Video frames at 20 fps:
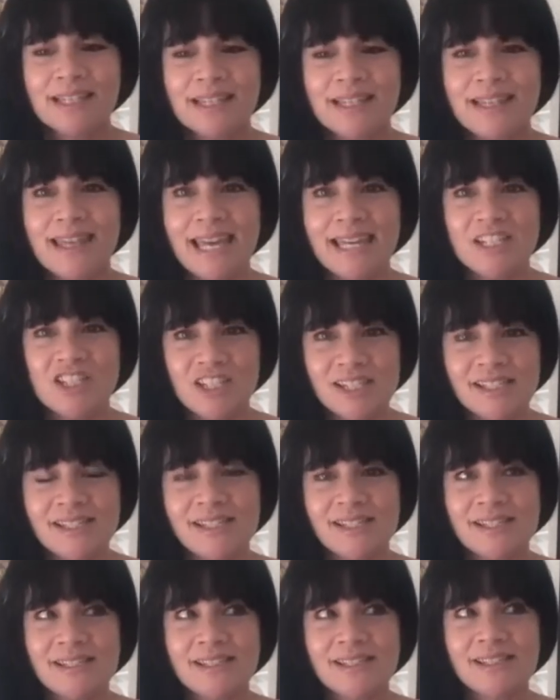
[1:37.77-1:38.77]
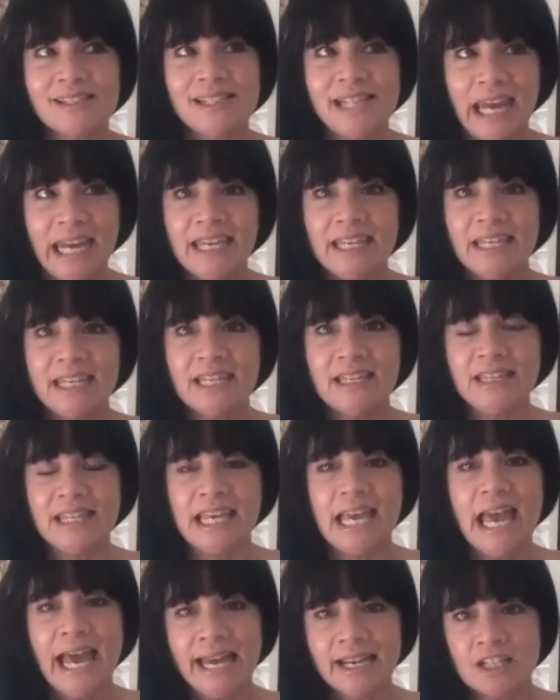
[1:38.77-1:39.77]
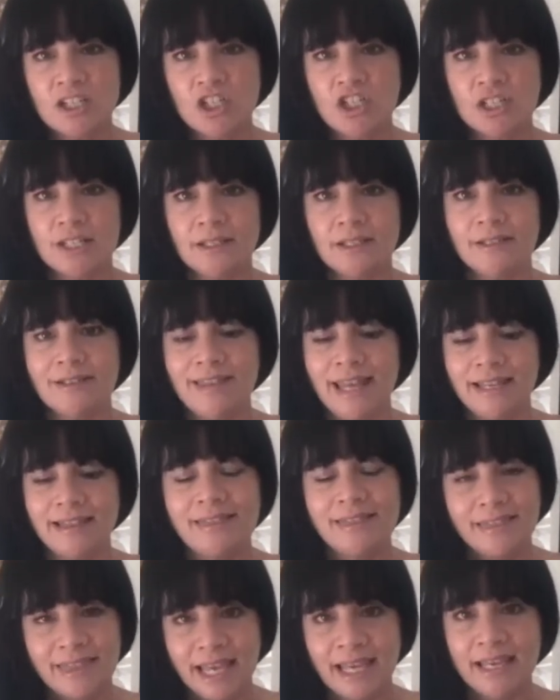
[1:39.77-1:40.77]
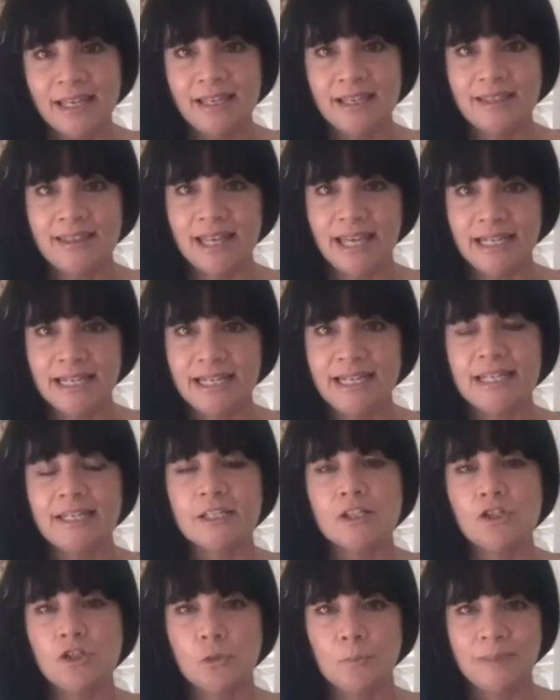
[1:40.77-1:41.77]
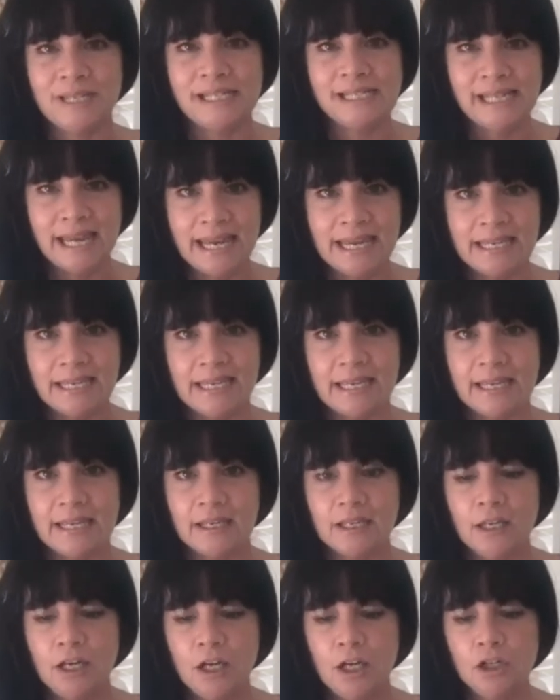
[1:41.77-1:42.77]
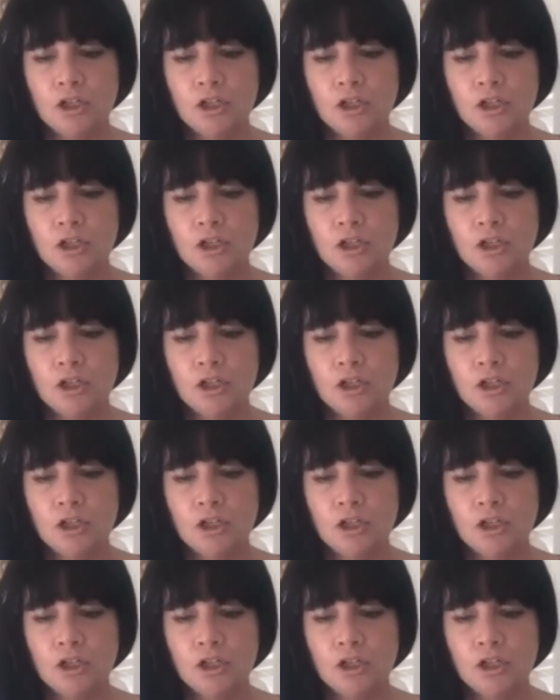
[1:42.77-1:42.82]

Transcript: they just taking the action they think they need to be taking